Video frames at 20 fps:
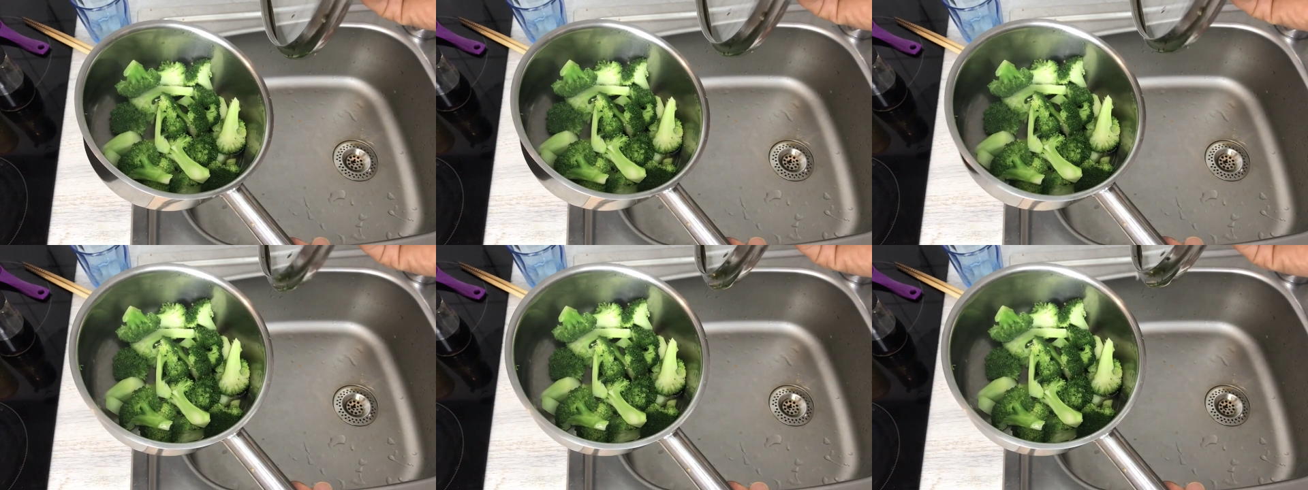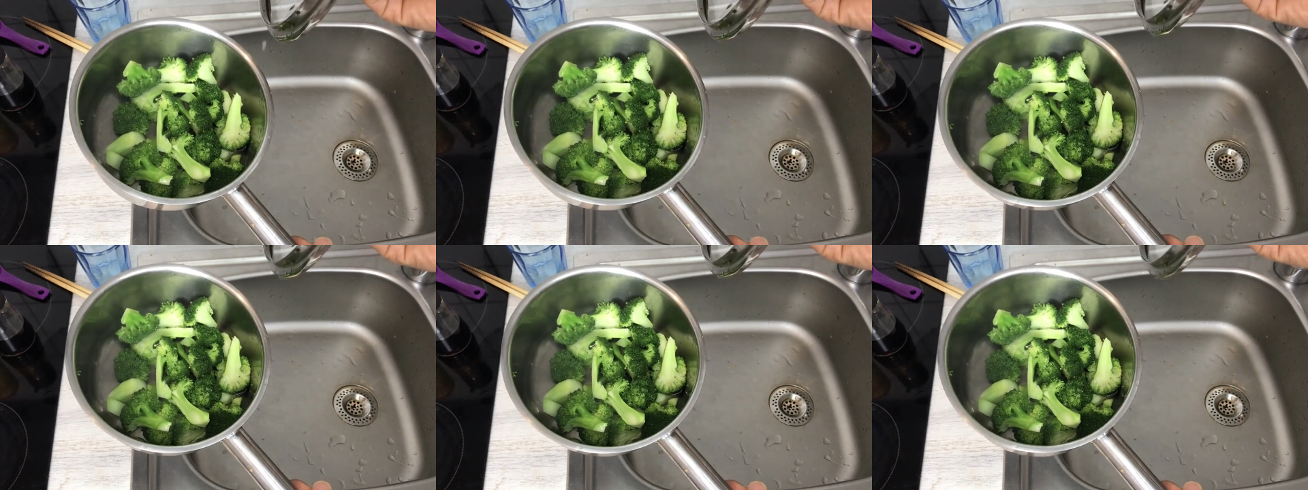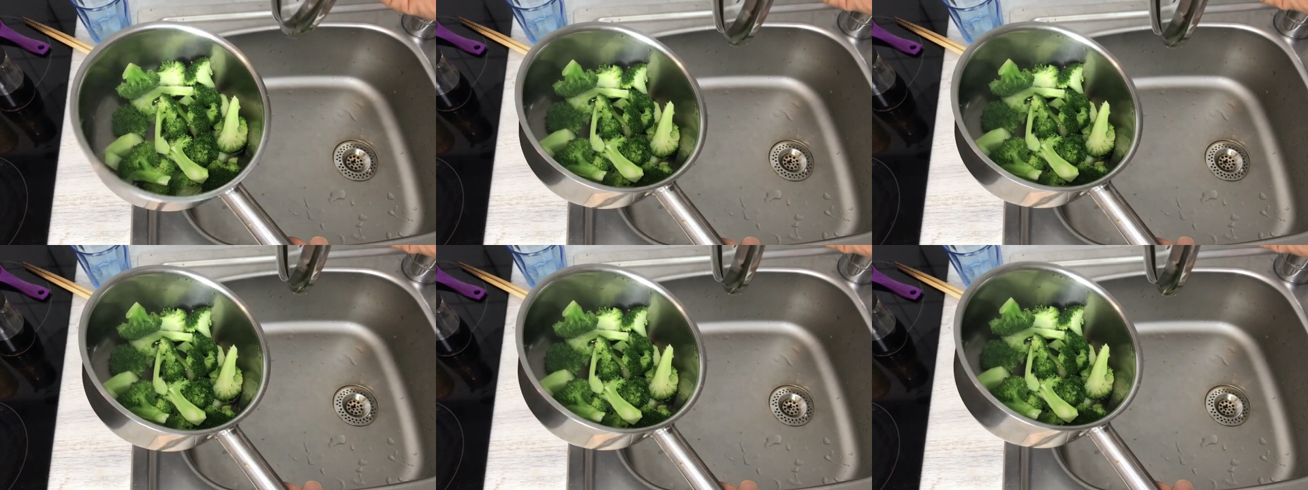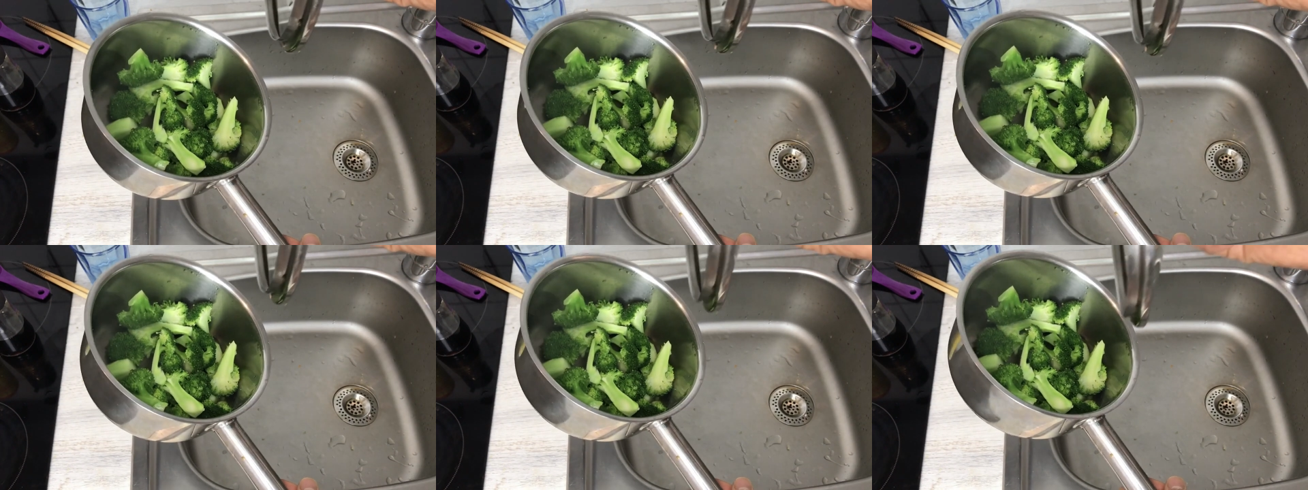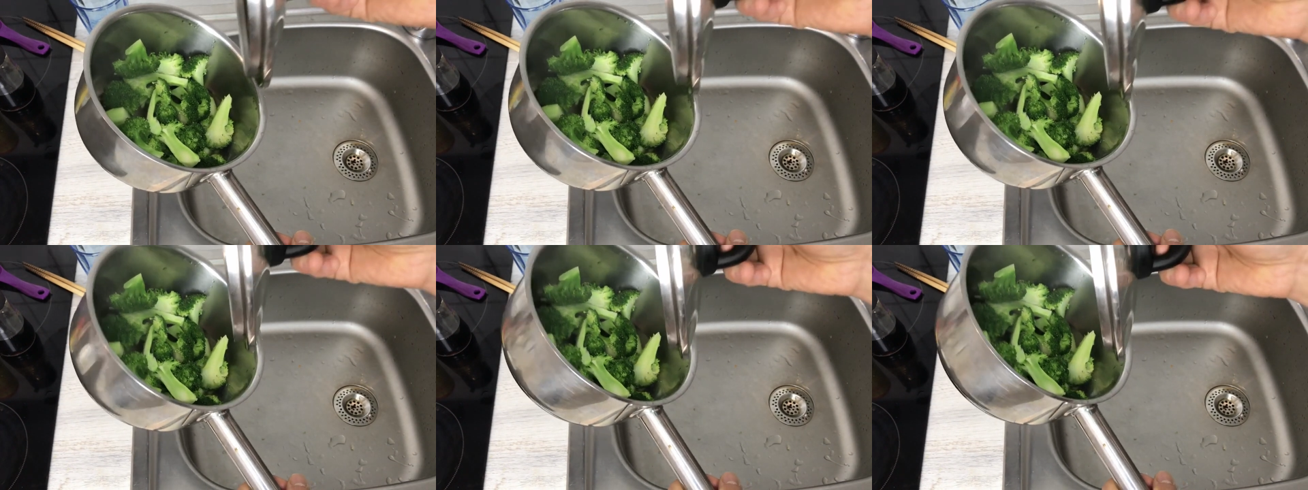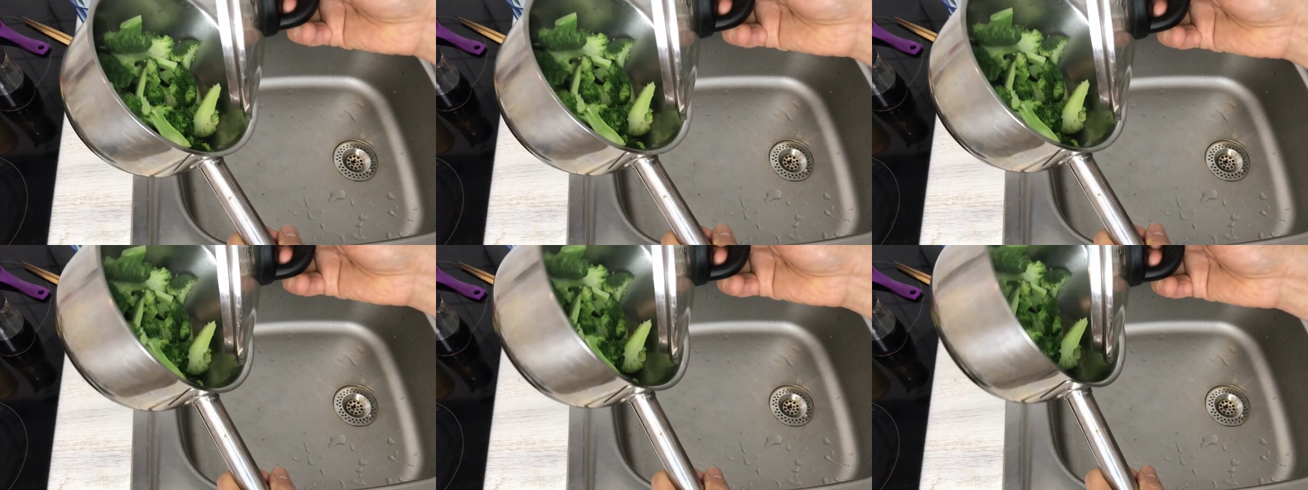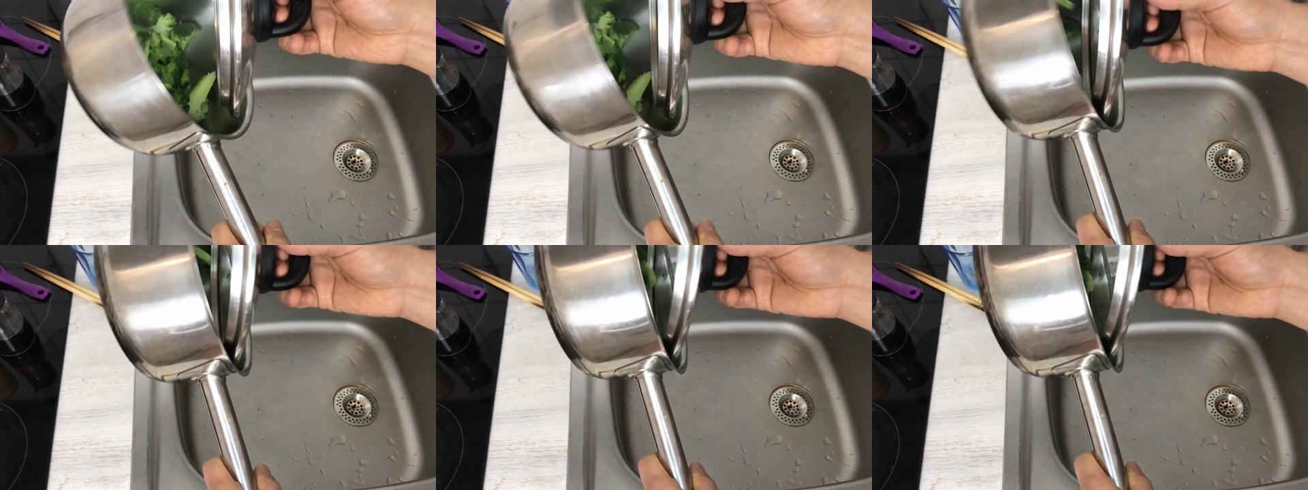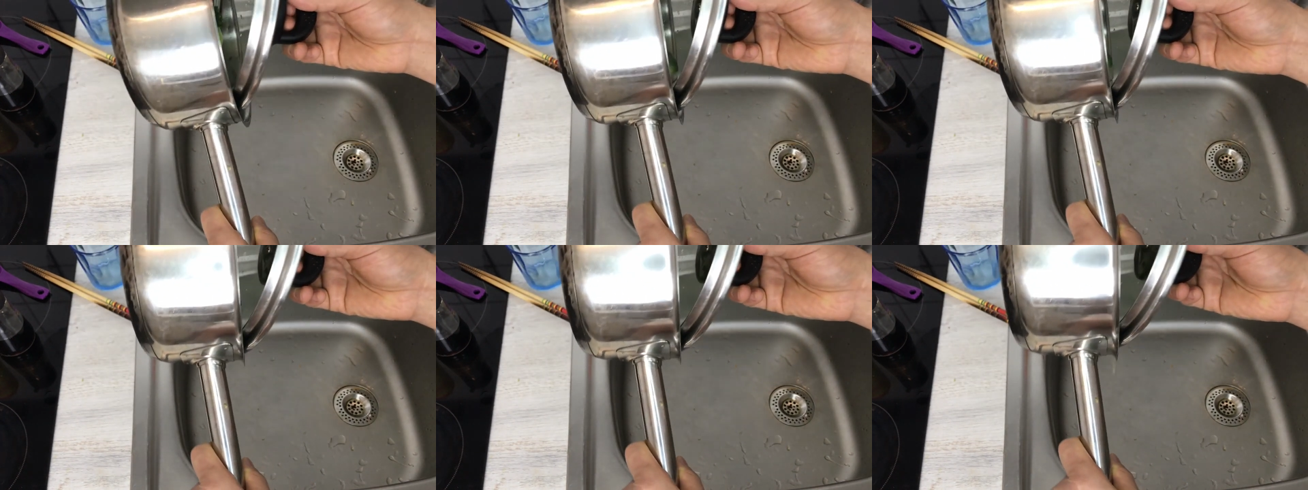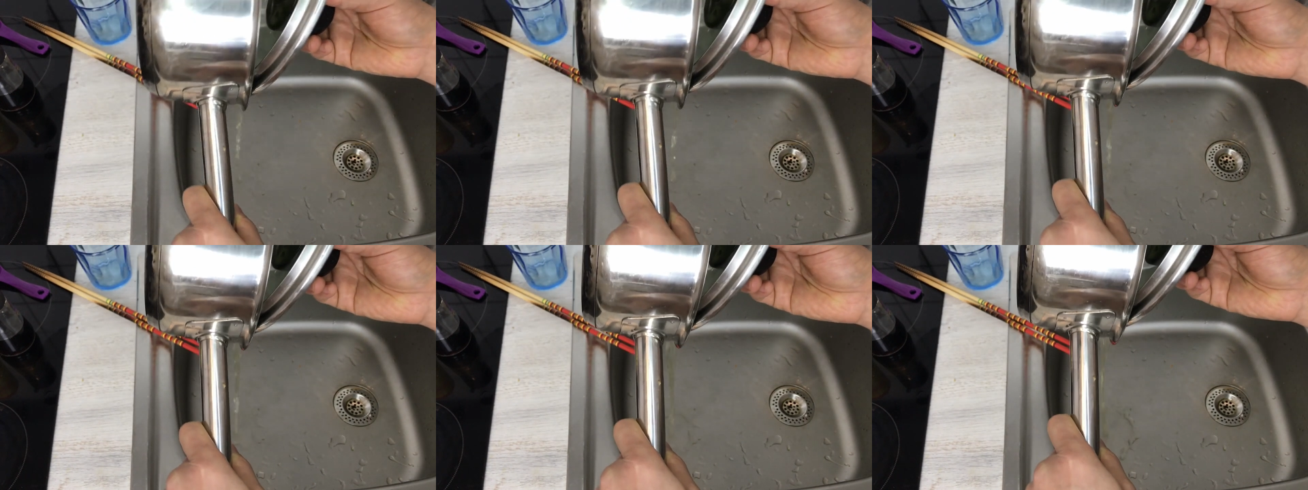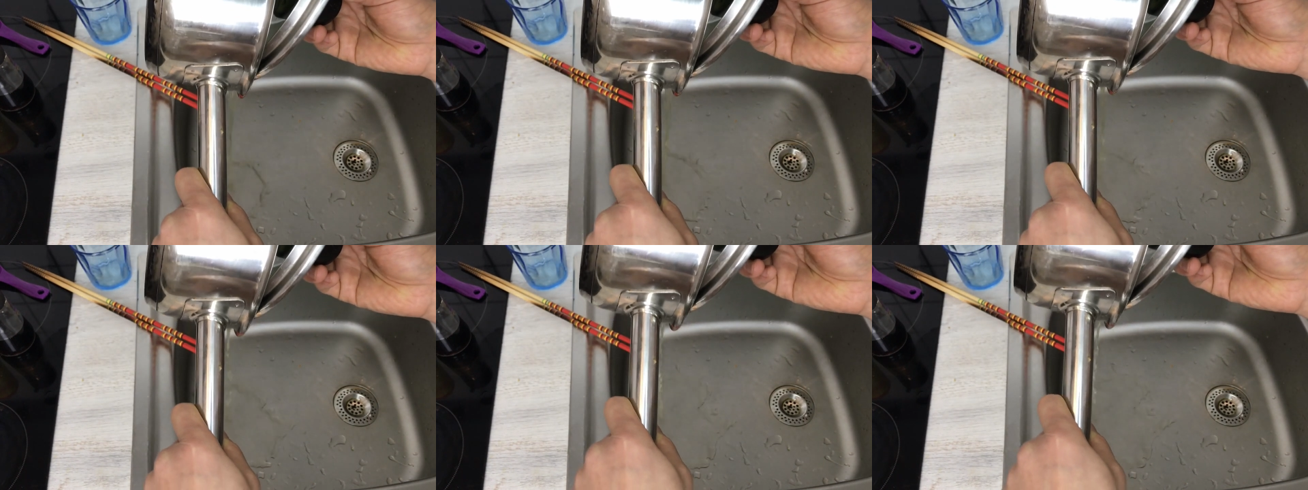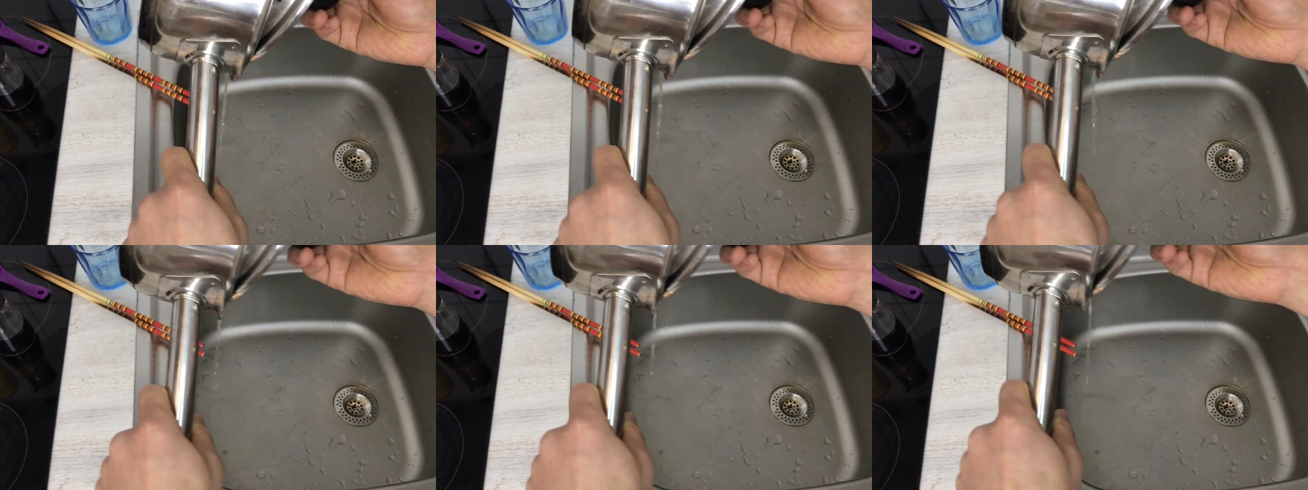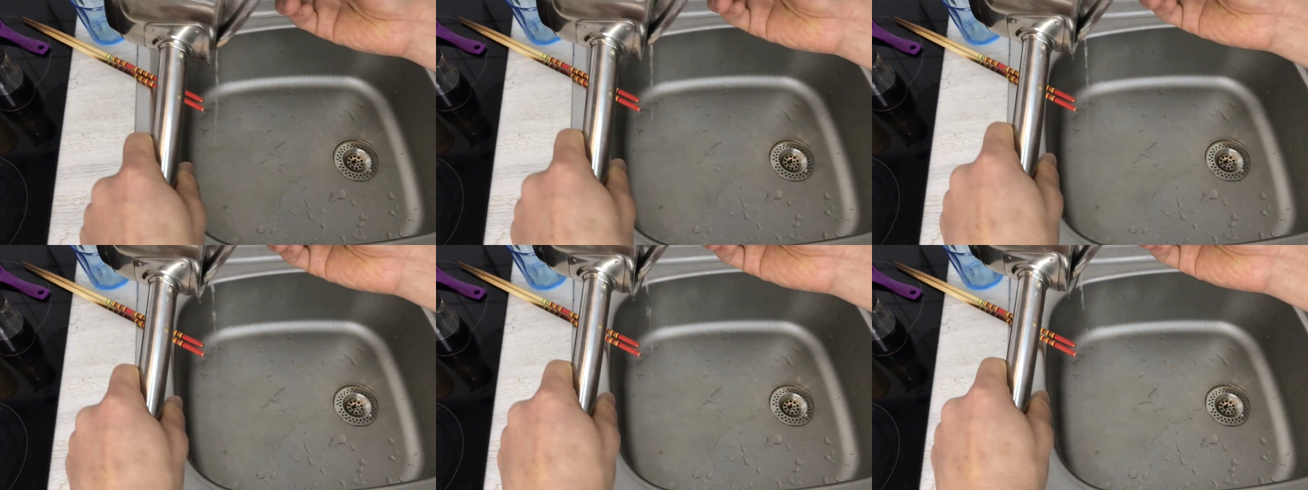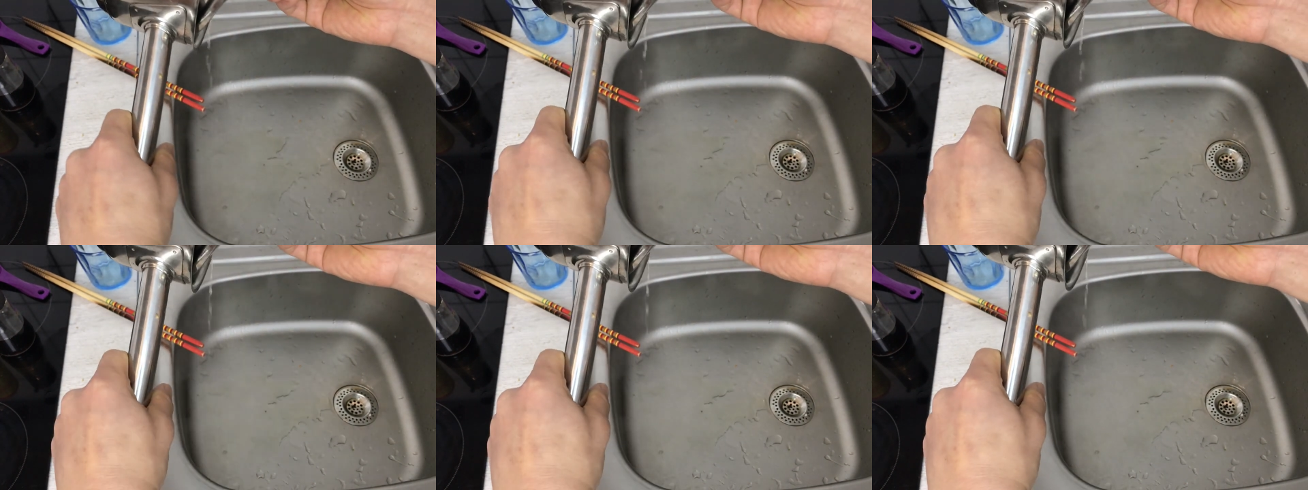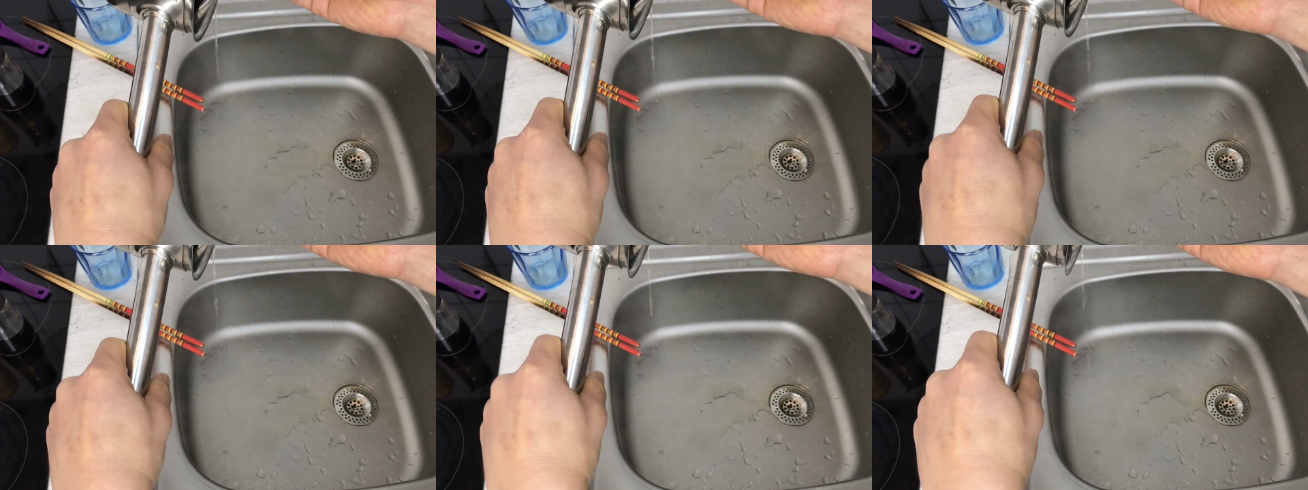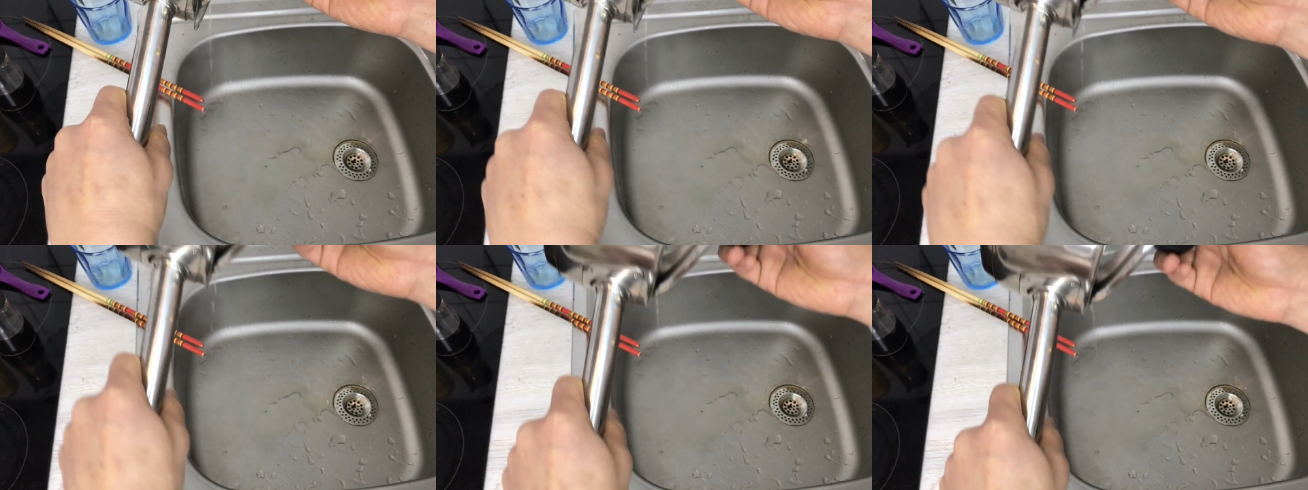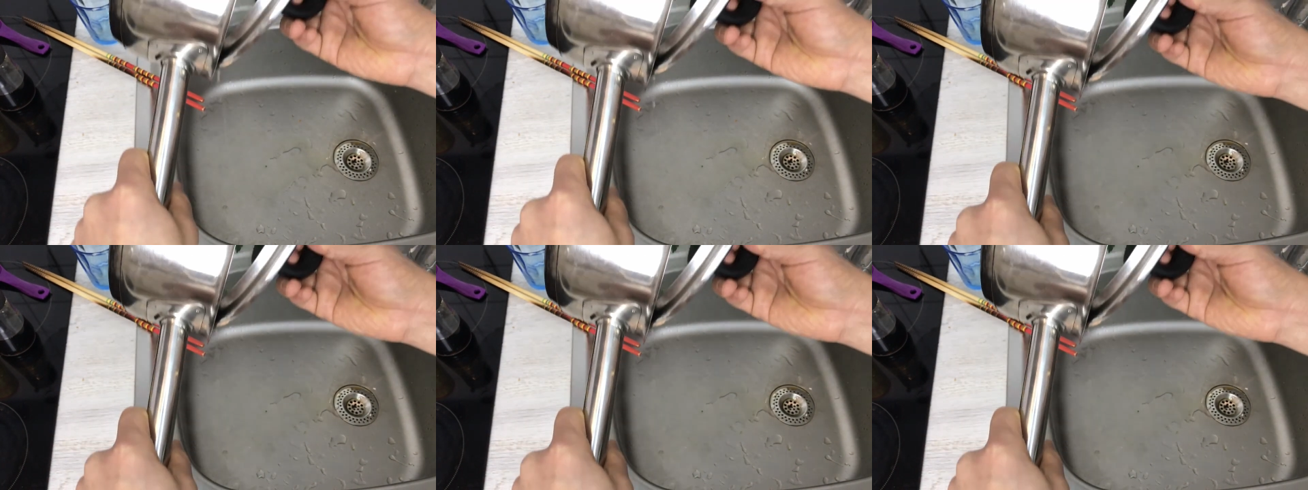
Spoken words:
(no speaker visible)